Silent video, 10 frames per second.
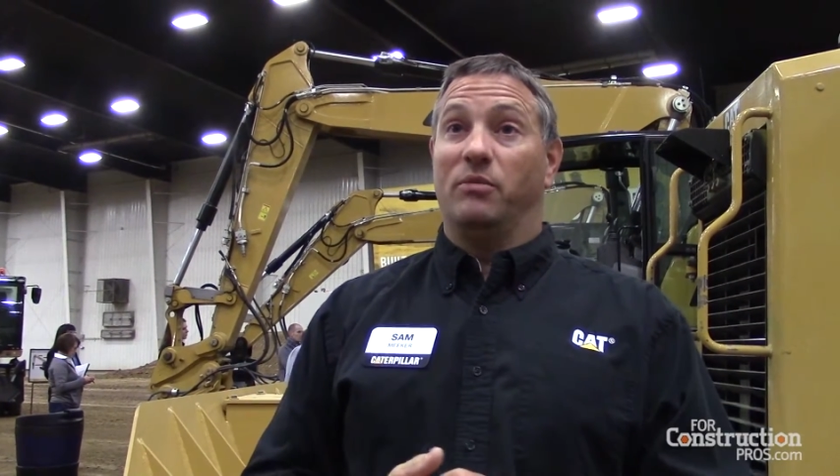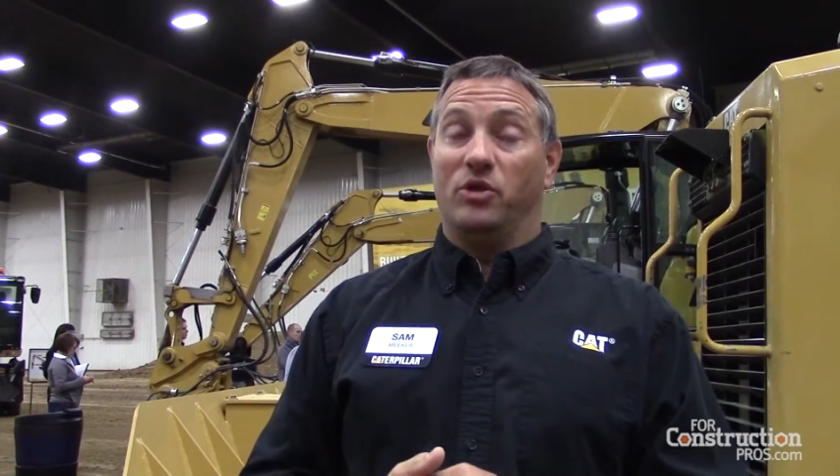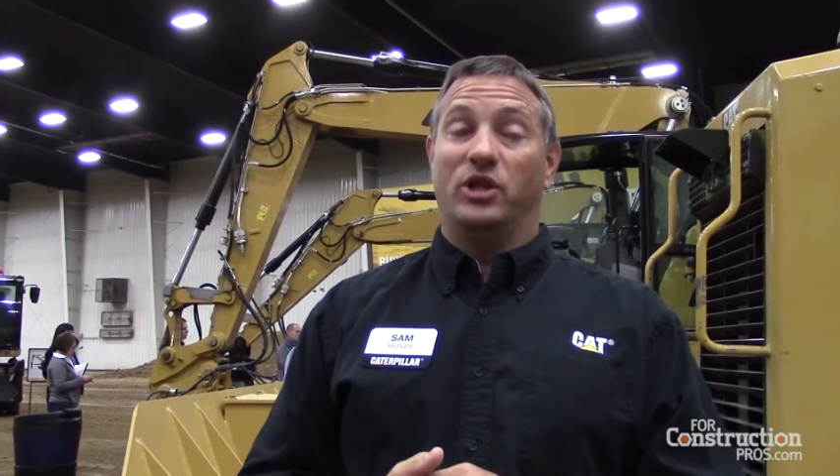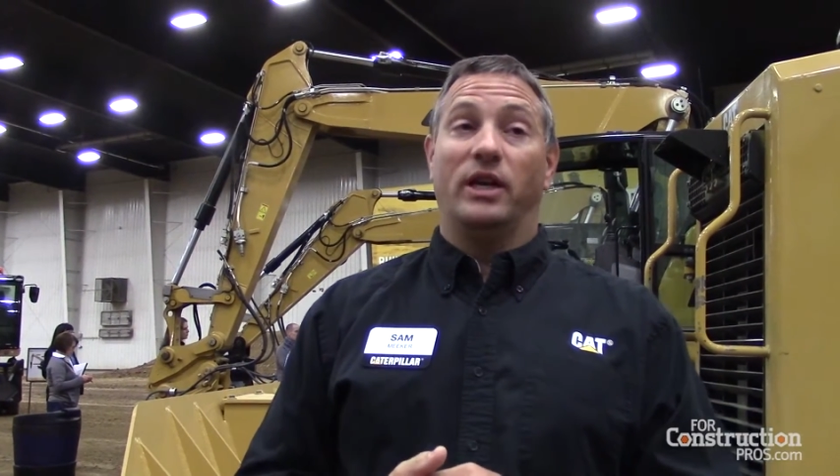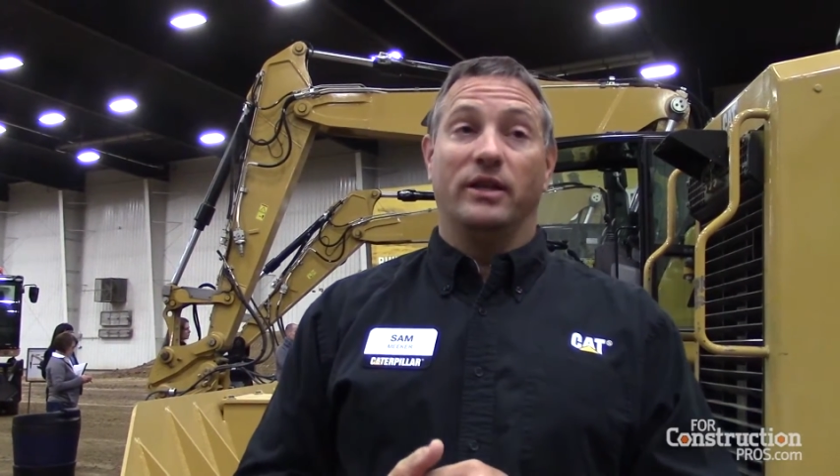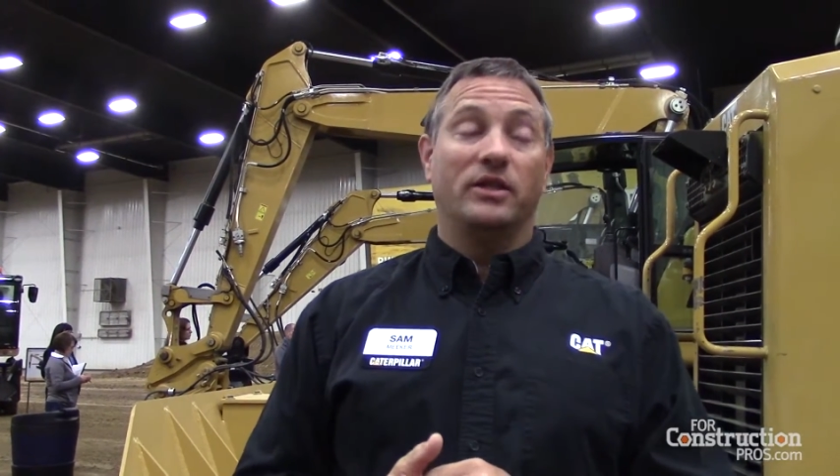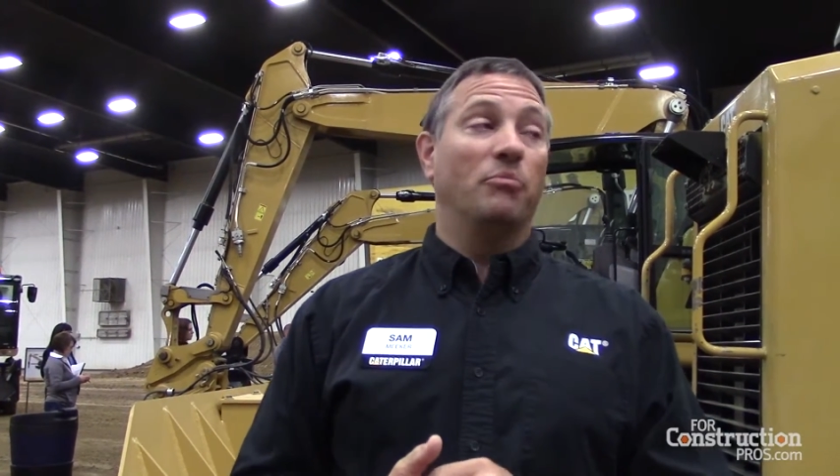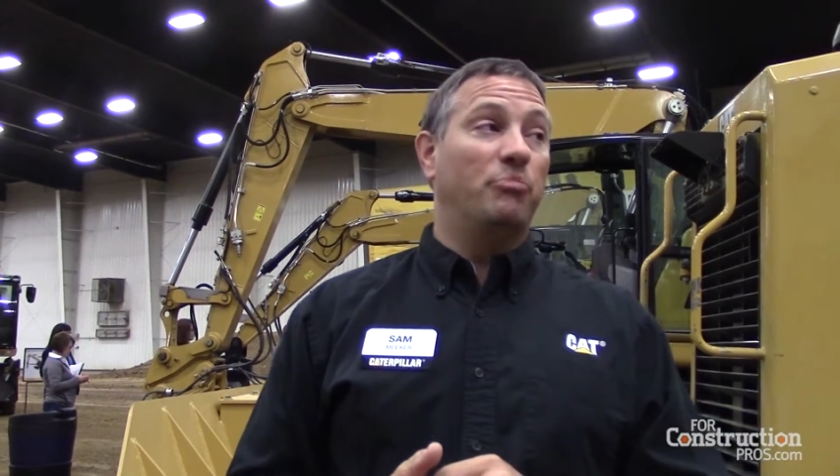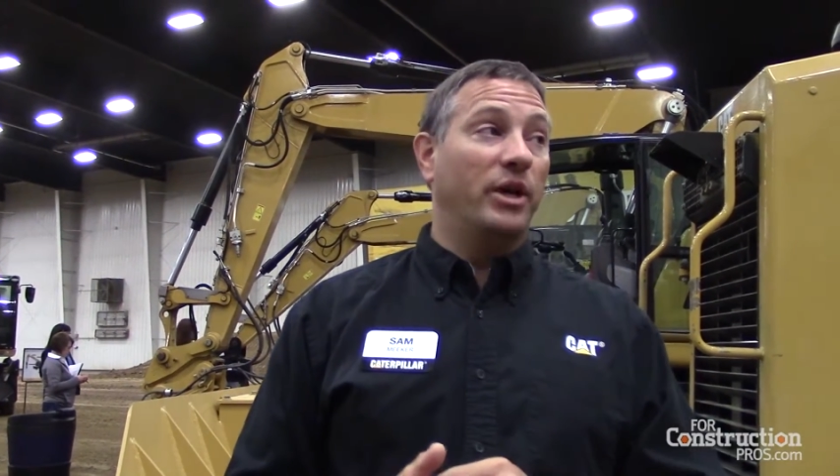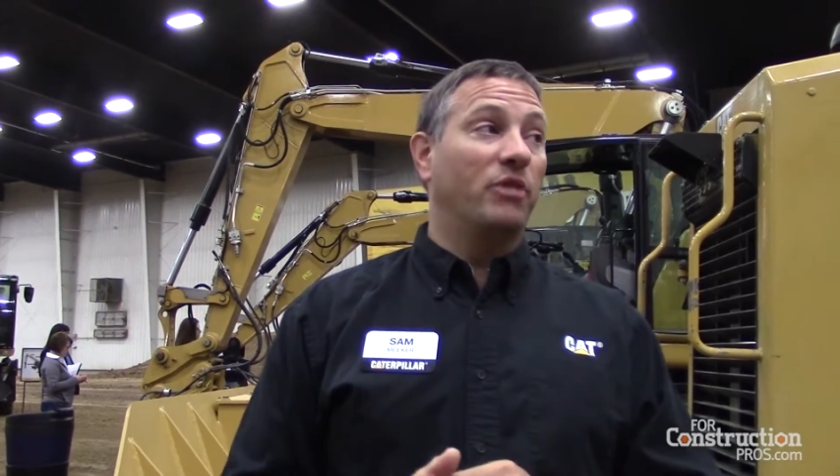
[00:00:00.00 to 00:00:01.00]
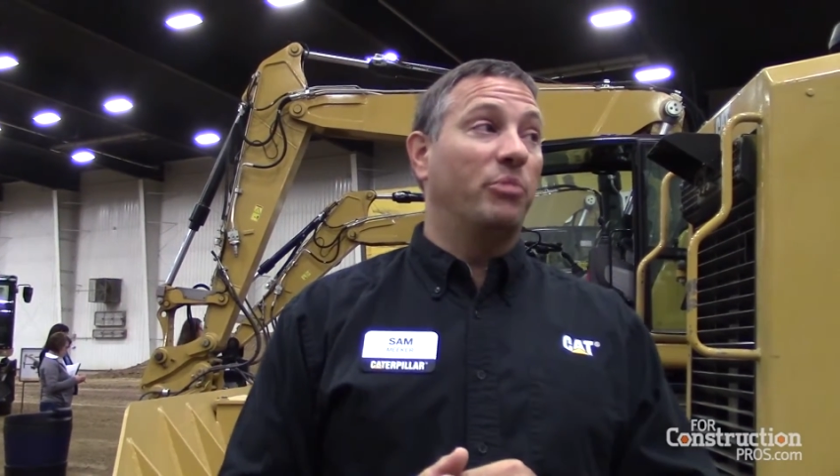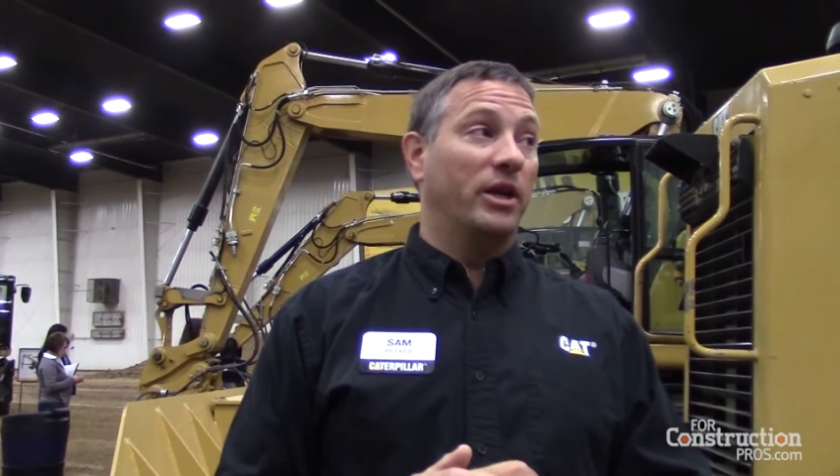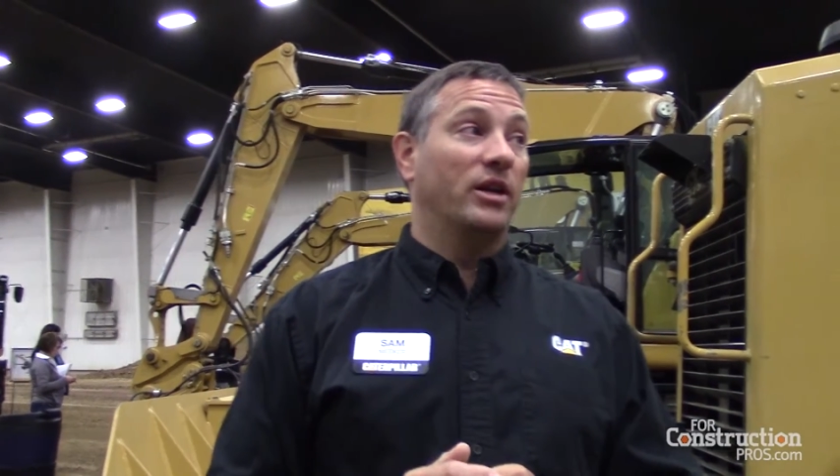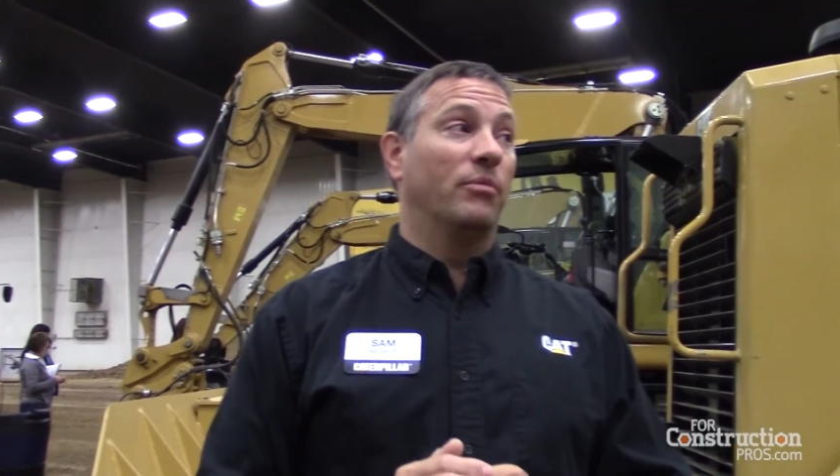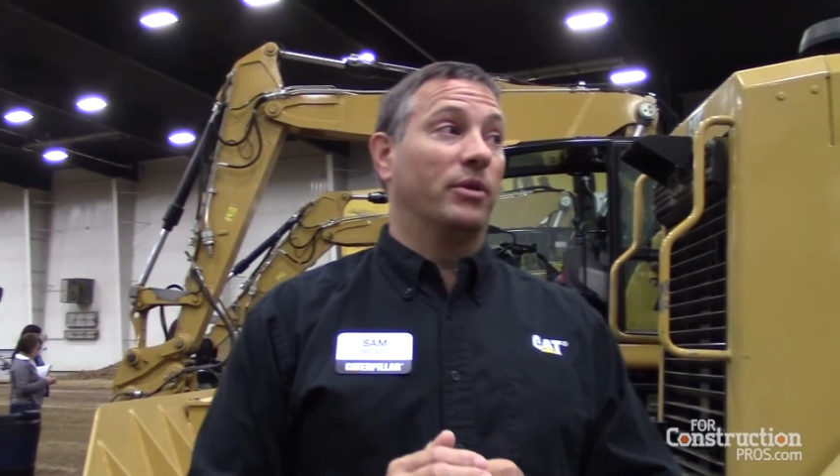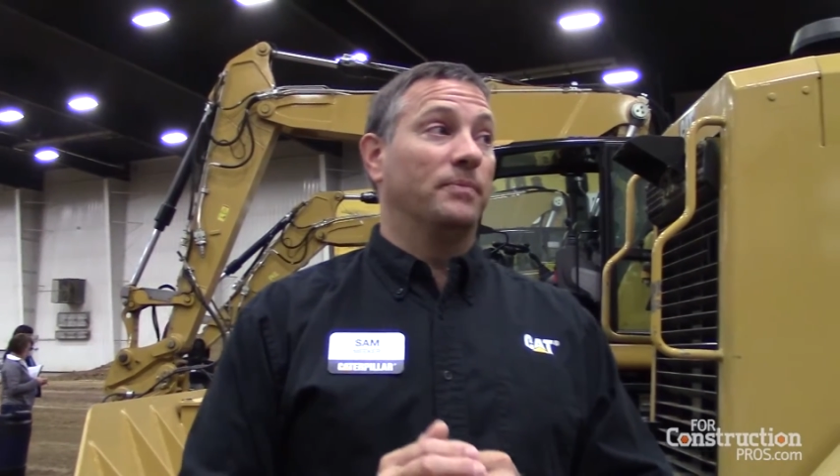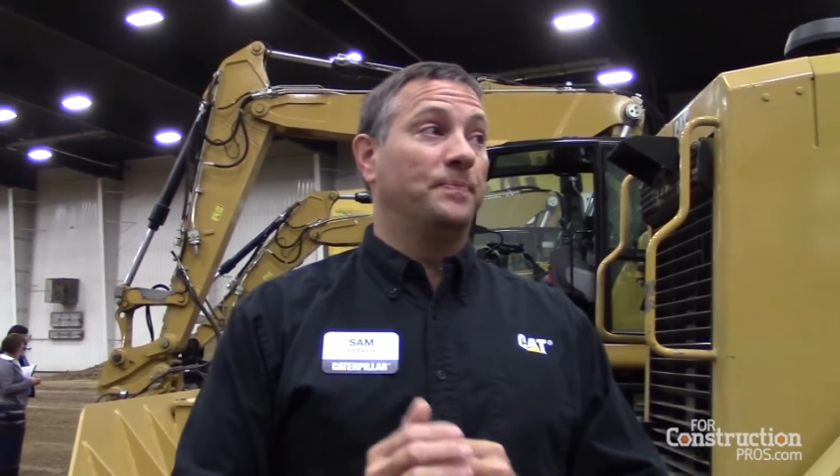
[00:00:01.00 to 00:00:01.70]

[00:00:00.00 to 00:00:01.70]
of the machine. It's a big, big number.